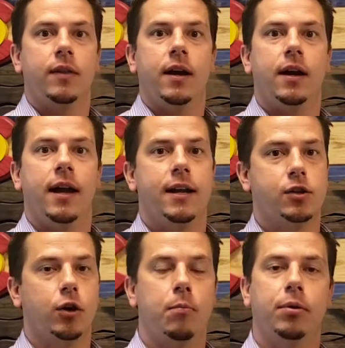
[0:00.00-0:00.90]
the
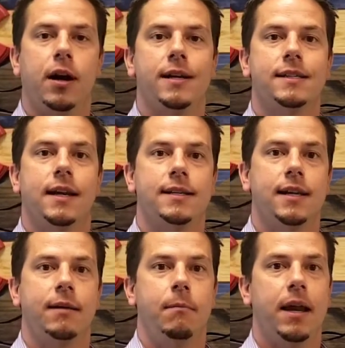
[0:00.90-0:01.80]
escrow process
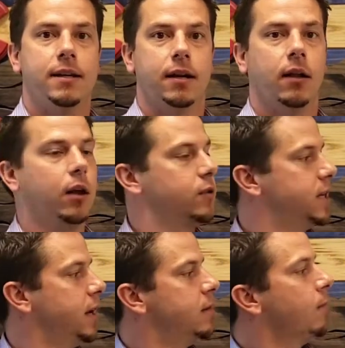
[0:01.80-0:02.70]
and made it to
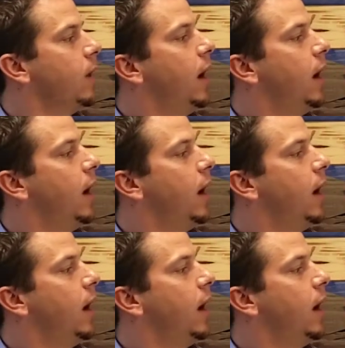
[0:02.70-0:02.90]
closing,